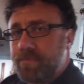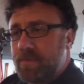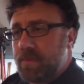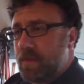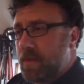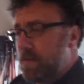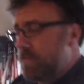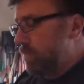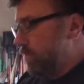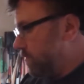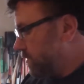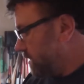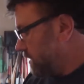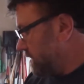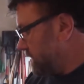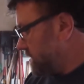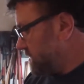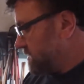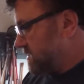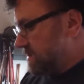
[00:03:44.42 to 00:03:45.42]
It
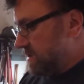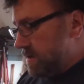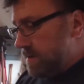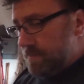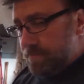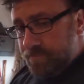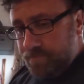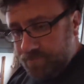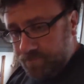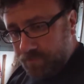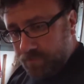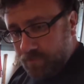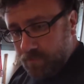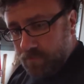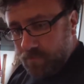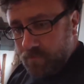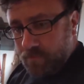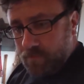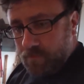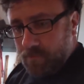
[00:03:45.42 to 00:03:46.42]
was
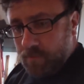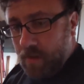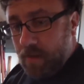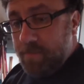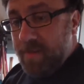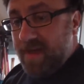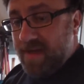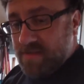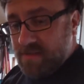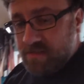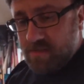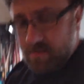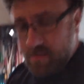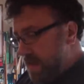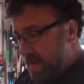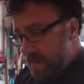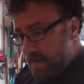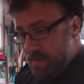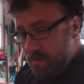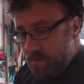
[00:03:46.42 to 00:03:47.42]
a mess.
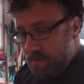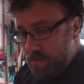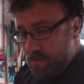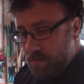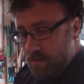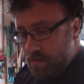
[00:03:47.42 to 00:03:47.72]
Then